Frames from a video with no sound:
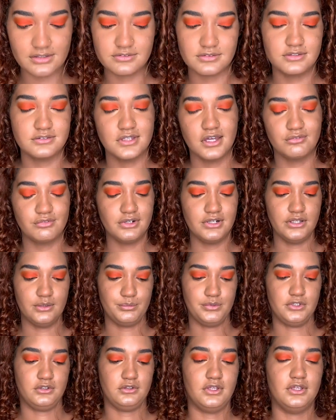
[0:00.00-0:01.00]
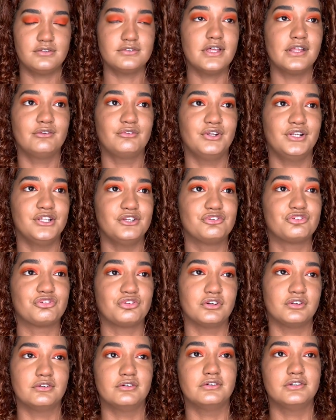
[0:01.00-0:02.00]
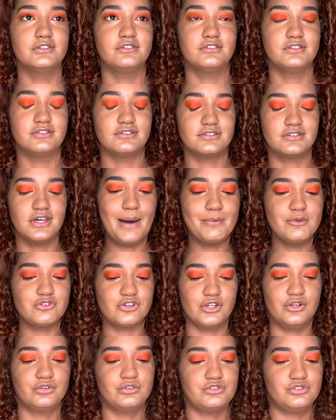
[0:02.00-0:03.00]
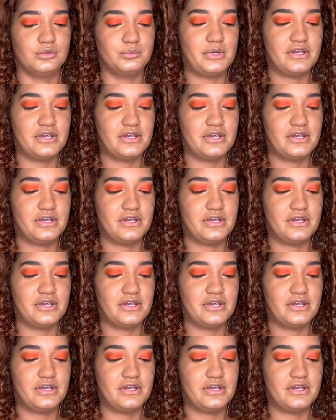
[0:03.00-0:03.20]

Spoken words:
it's not really a struggle, it's just I've been trying to control